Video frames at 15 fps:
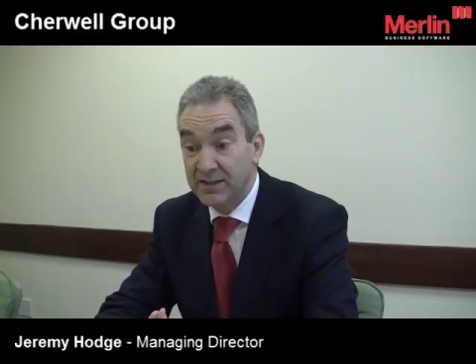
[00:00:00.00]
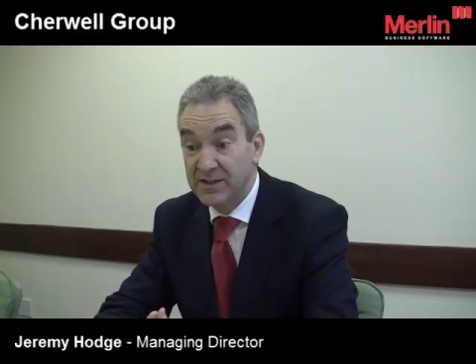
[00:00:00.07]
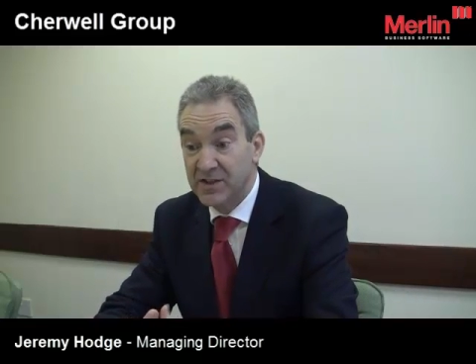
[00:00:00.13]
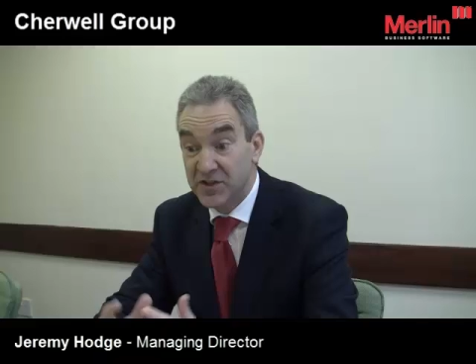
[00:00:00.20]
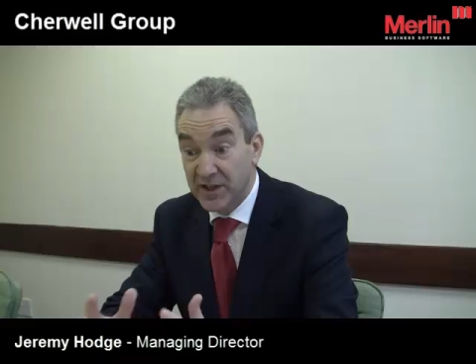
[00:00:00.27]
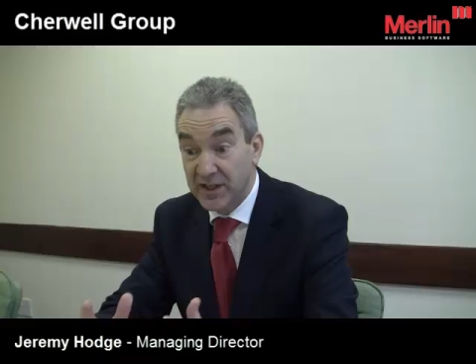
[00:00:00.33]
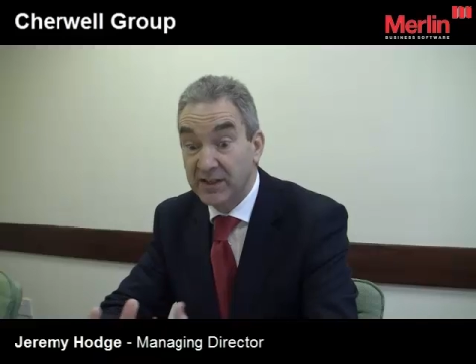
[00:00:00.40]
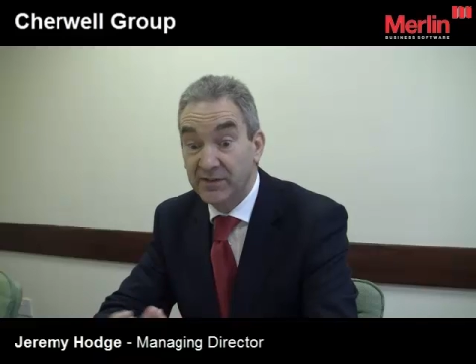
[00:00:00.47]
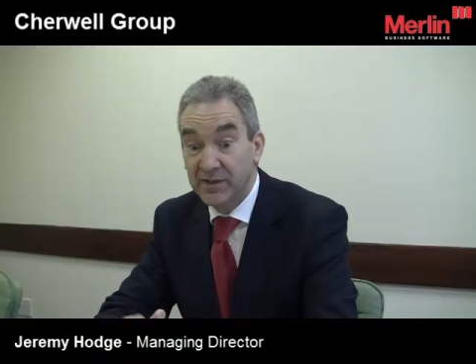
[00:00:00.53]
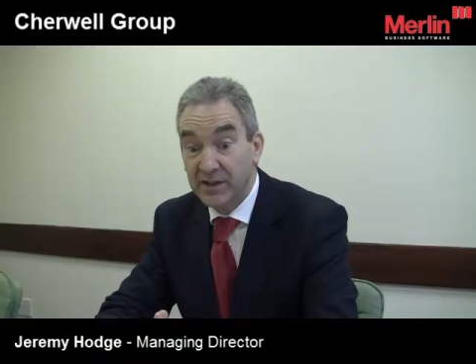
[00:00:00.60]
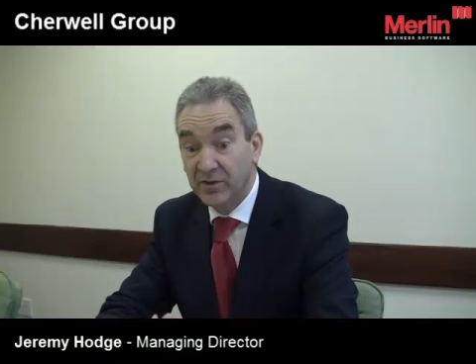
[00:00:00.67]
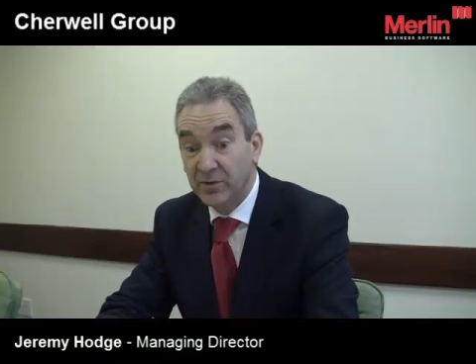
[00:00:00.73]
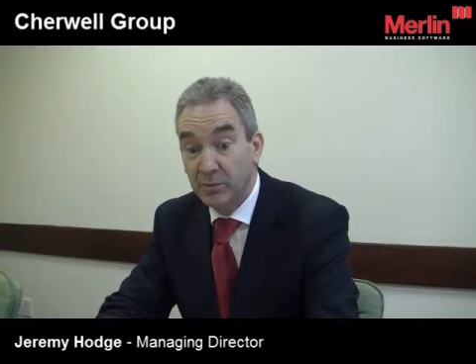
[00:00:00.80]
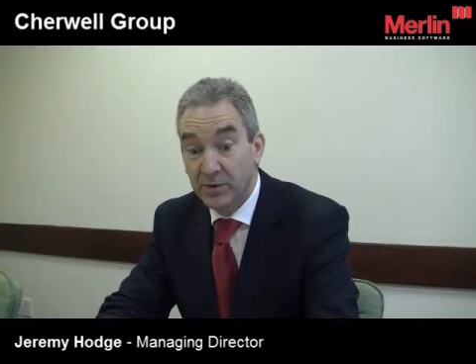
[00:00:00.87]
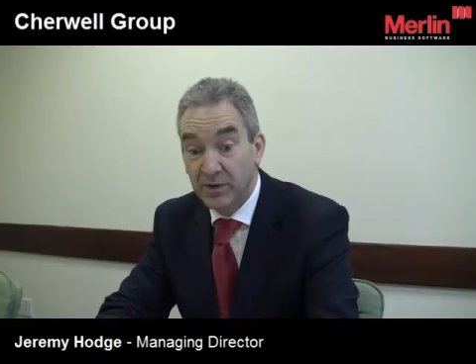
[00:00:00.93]

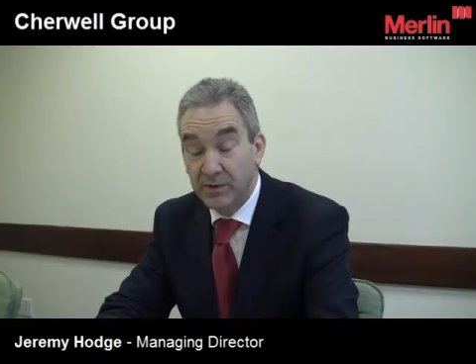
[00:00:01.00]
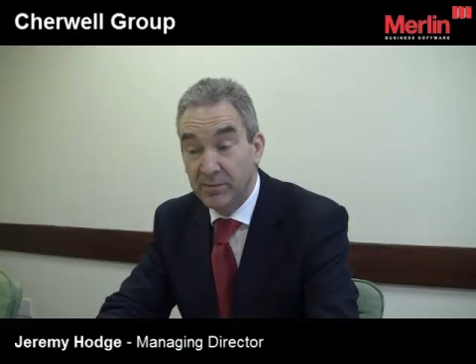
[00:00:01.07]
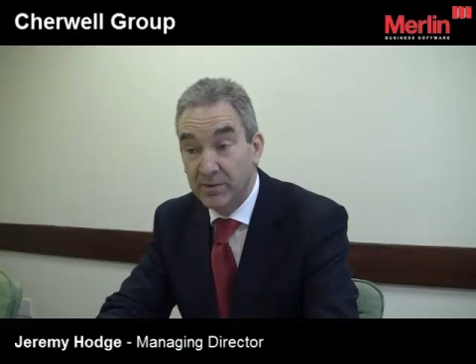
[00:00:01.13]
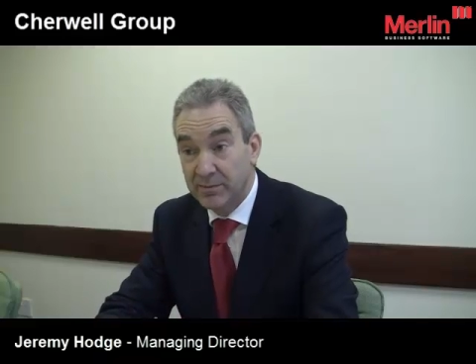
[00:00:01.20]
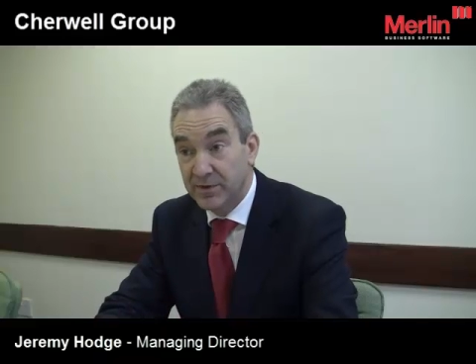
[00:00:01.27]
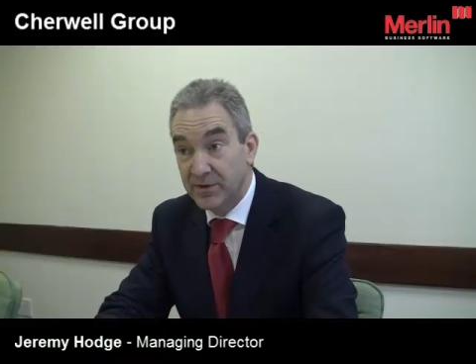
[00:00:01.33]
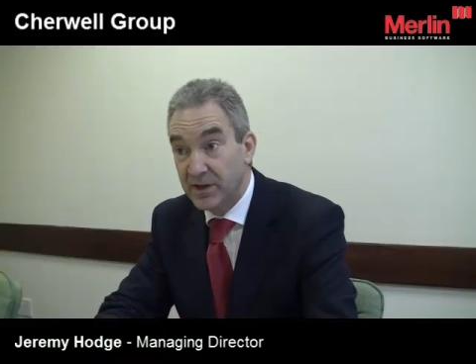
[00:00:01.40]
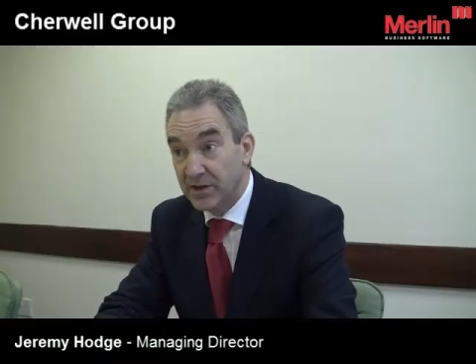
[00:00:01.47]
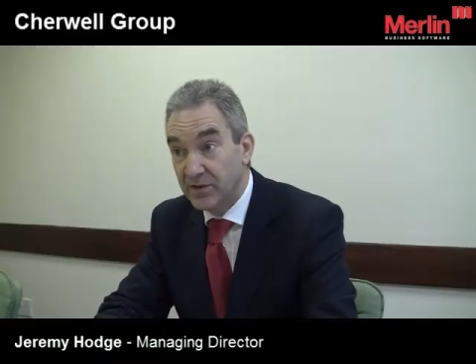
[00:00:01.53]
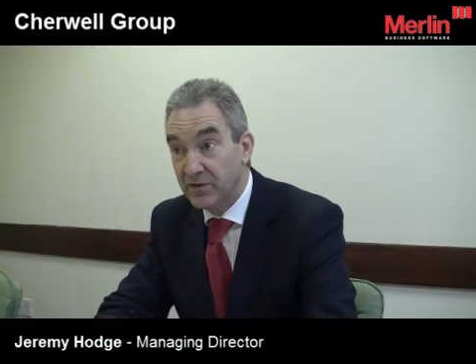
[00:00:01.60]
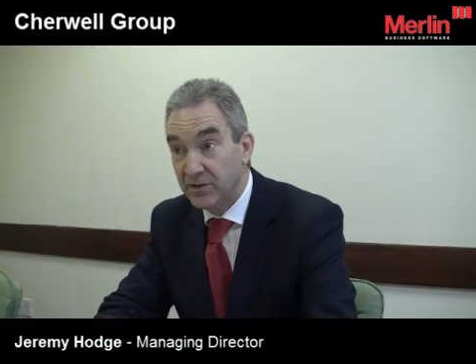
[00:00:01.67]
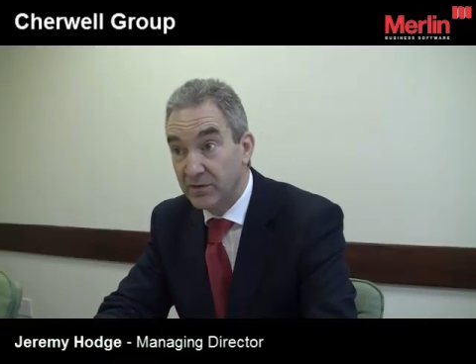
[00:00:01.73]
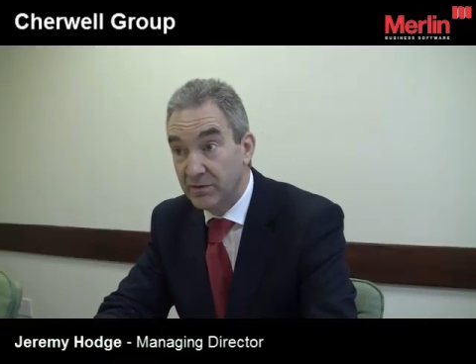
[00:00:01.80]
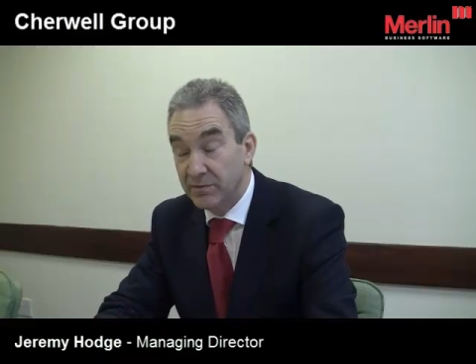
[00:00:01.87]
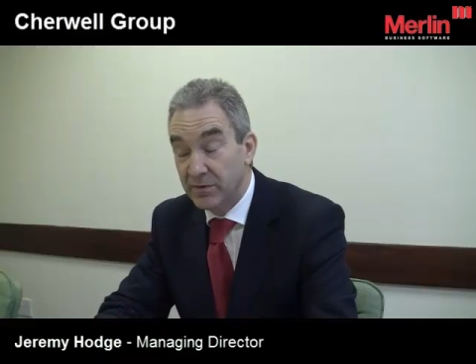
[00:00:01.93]
savings with the
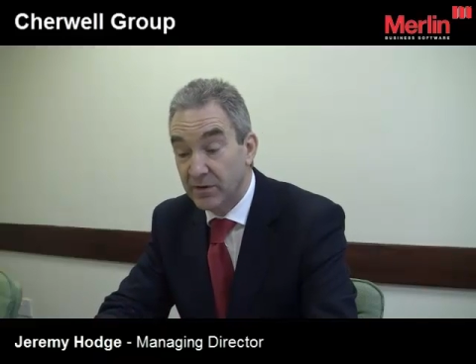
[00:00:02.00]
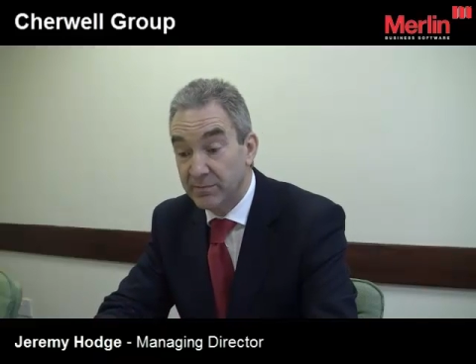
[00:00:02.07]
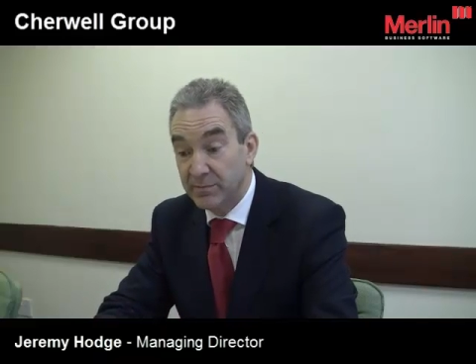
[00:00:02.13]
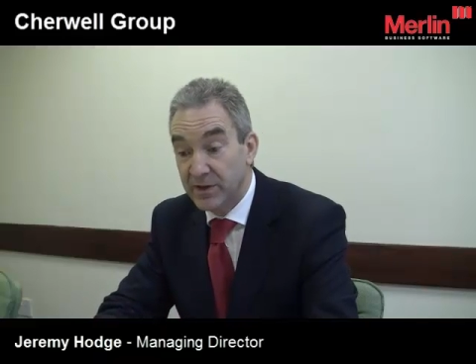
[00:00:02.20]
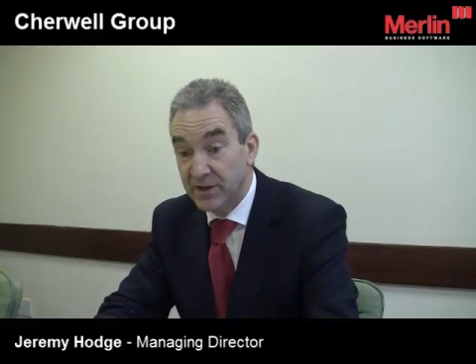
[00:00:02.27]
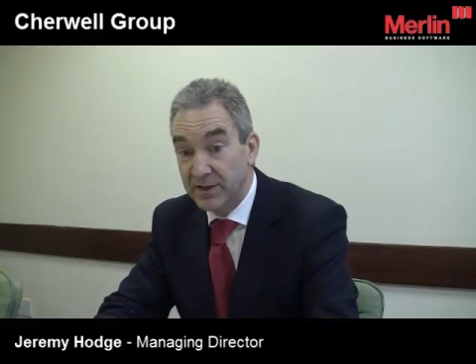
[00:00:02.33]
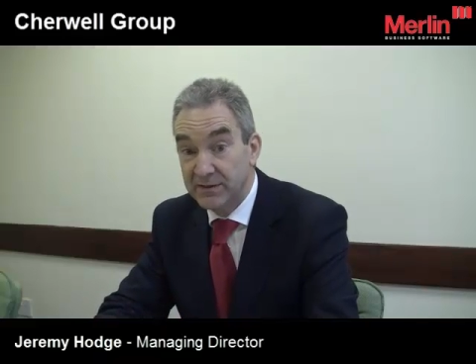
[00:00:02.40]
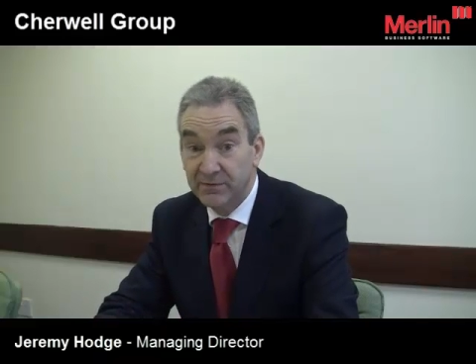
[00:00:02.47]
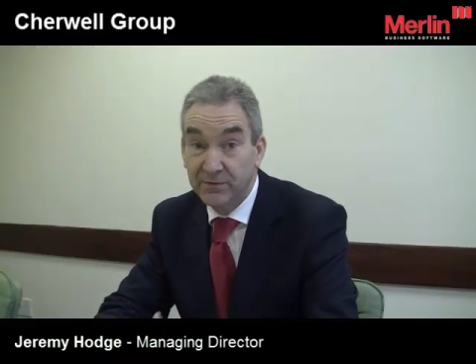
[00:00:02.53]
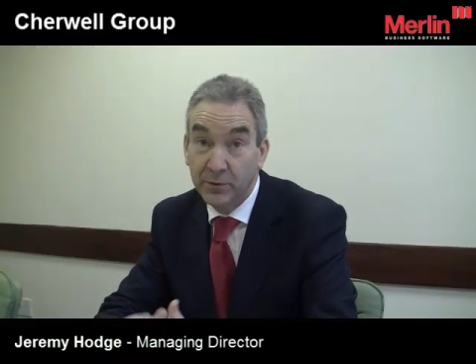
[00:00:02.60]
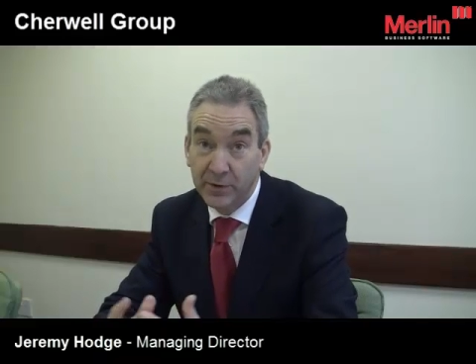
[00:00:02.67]
implementation of Merlin.